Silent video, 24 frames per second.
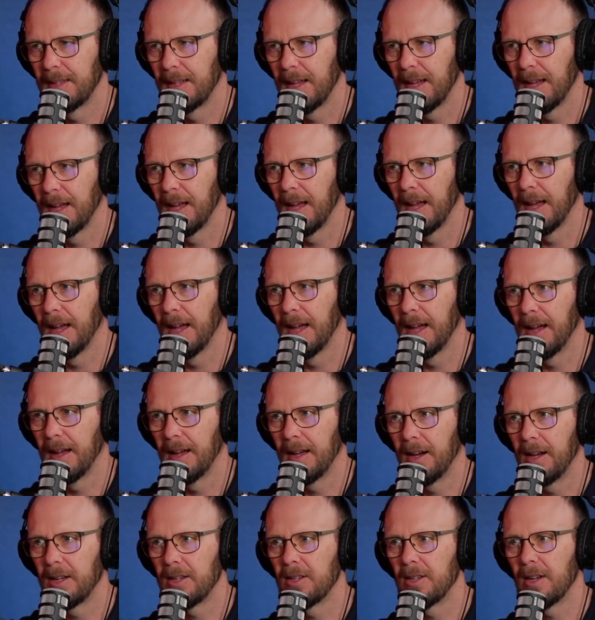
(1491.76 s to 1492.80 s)

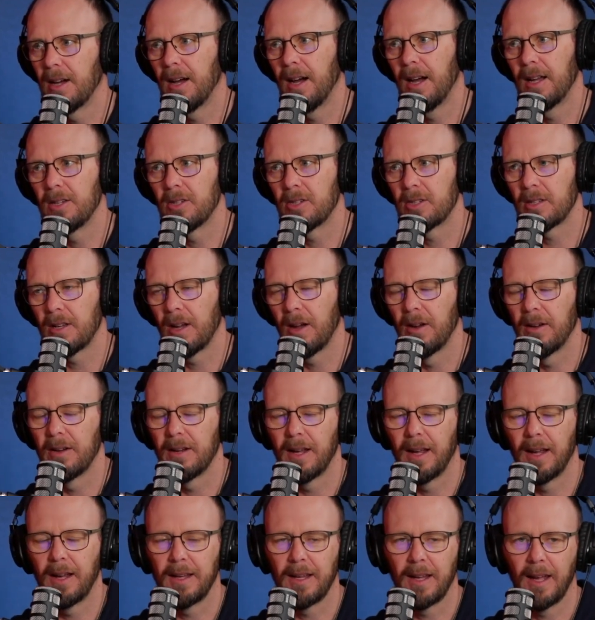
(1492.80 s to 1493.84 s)
I used to own
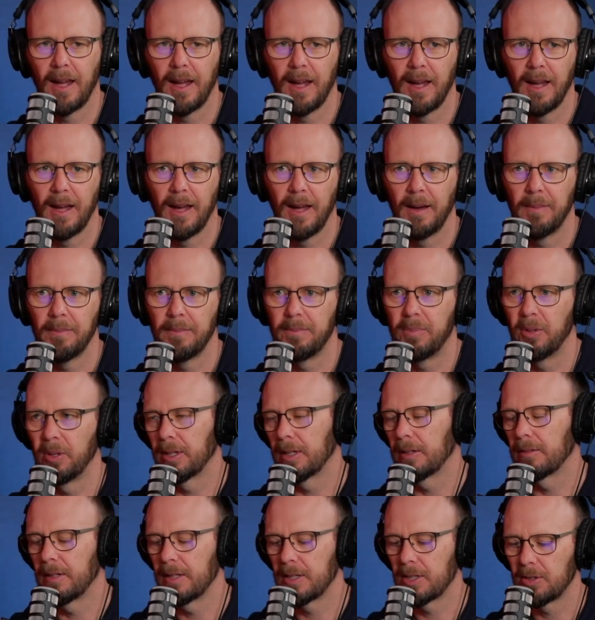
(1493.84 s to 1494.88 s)
a
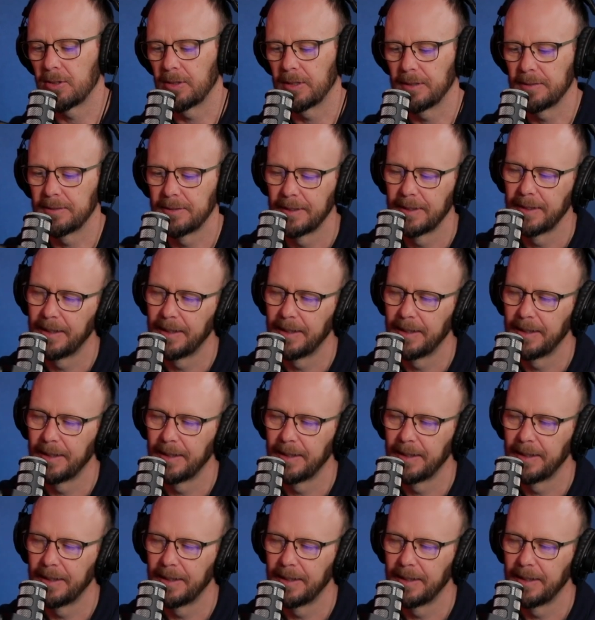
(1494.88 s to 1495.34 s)
burger restaurant